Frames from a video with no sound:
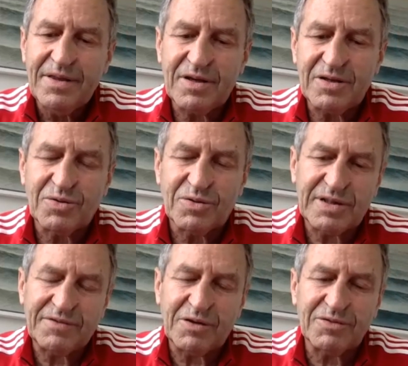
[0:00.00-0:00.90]
That sort of
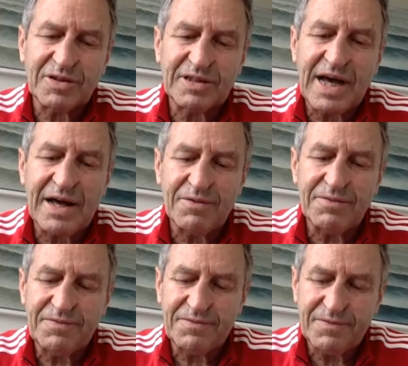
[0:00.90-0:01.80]
stuff. So it's the start
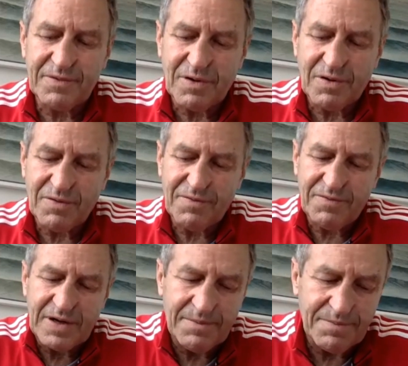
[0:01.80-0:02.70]
of
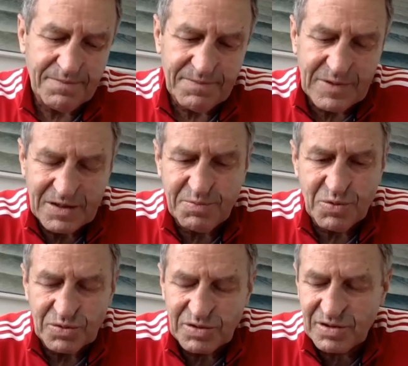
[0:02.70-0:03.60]
a
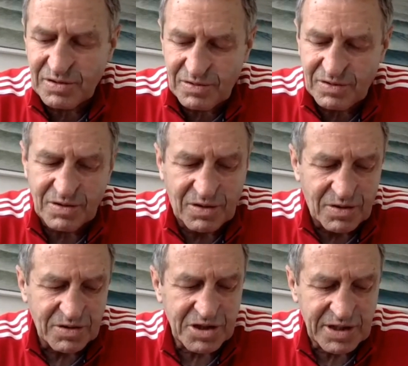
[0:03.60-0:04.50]
sports
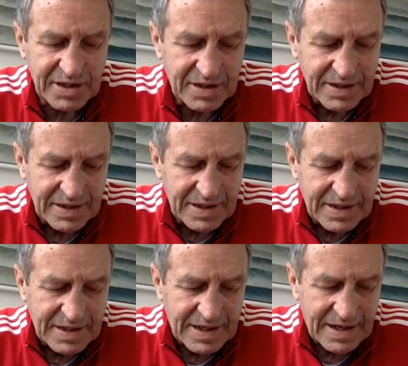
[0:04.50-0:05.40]
psychology
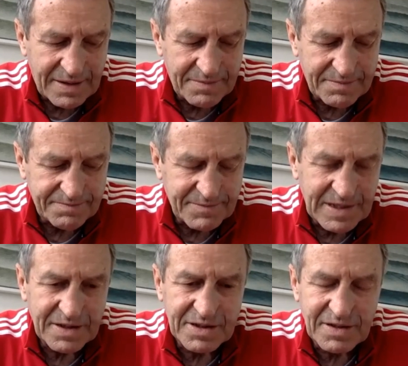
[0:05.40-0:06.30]

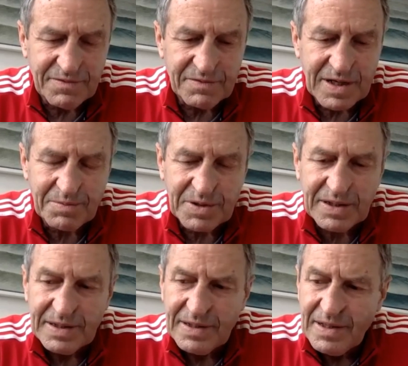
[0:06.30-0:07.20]
initiative in rugby.
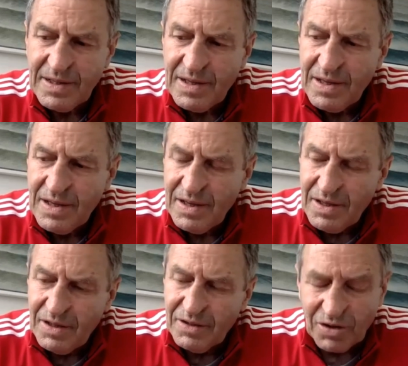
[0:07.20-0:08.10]

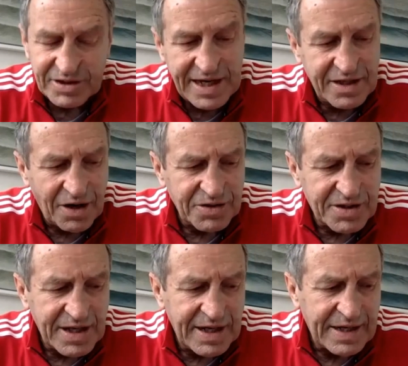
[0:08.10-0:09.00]
So I was head coach
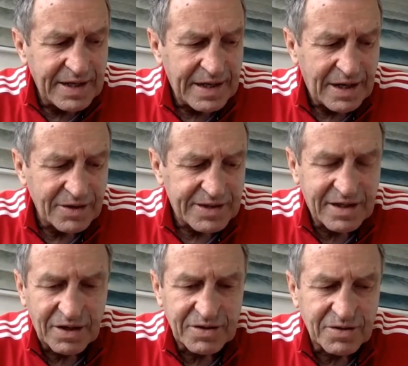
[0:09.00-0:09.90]
there. I was
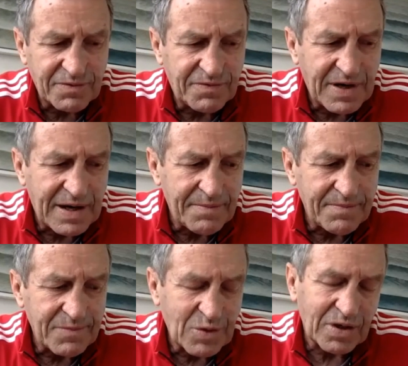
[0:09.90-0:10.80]
head coach of,
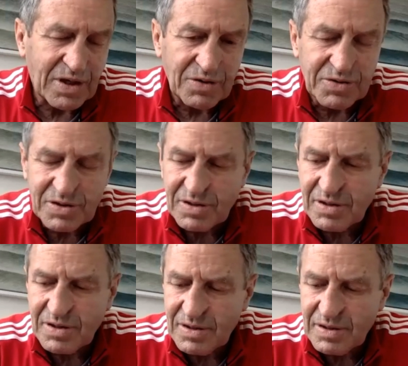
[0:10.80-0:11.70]
I
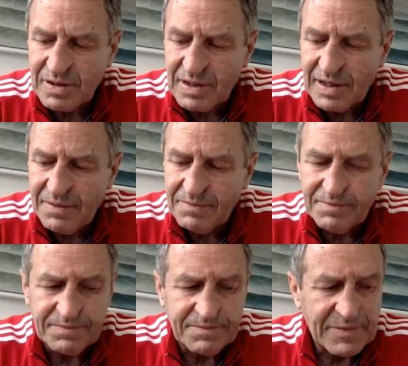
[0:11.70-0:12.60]
coached
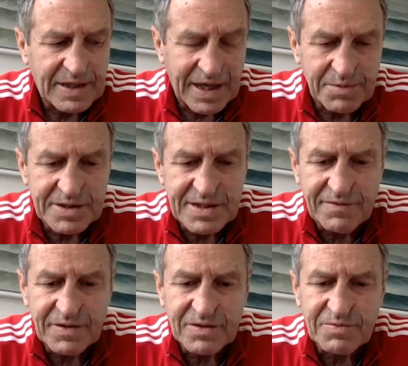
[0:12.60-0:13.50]
Canterbury
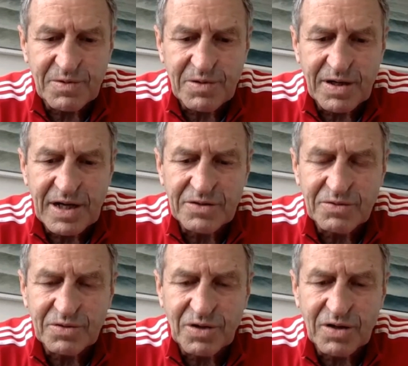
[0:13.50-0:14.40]
Sevens. We won a
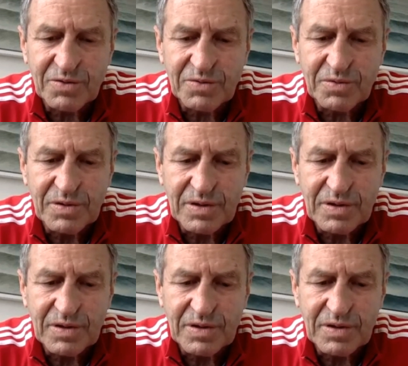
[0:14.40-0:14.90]
national title